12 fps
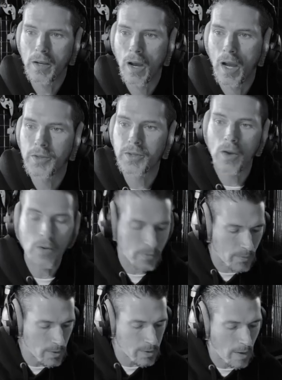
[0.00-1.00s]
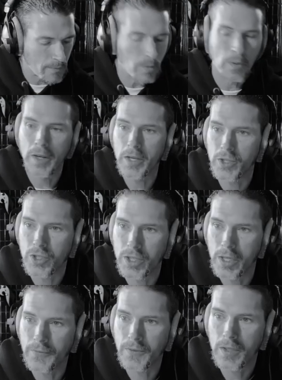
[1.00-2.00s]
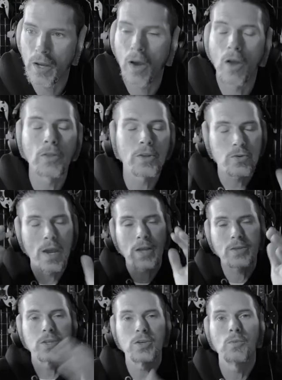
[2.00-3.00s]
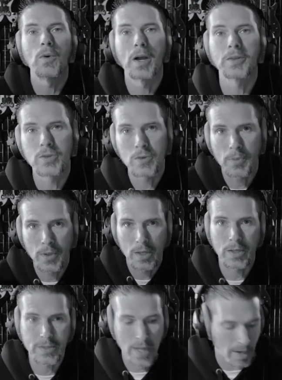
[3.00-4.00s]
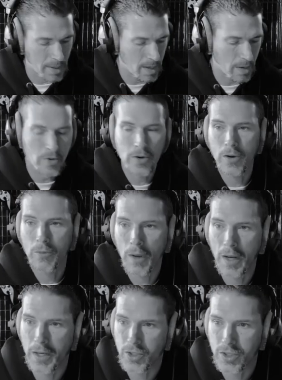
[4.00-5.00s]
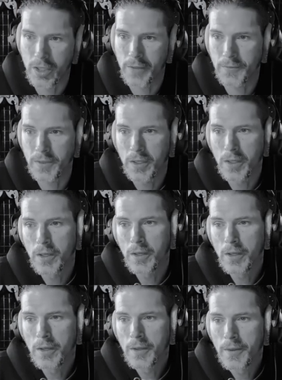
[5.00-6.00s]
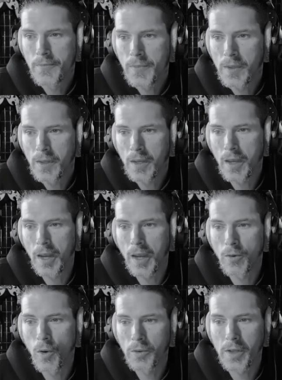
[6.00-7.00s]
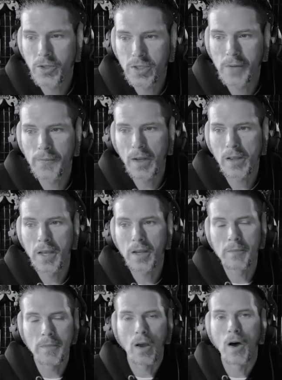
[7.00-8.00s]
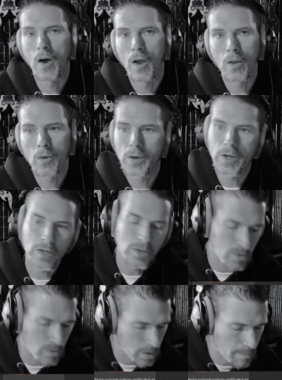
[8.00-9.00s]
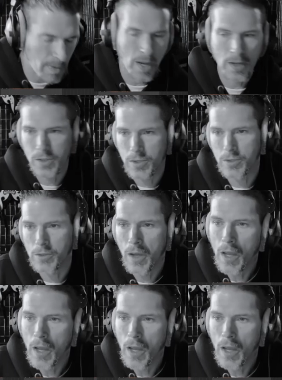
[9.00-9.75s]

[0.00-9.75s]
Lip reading: on. First off, you want to hit Shift. All the tracks that you want to put in a stack together, you're going to want to hit Shift and hold down Shift and click them all, or you can use Command 2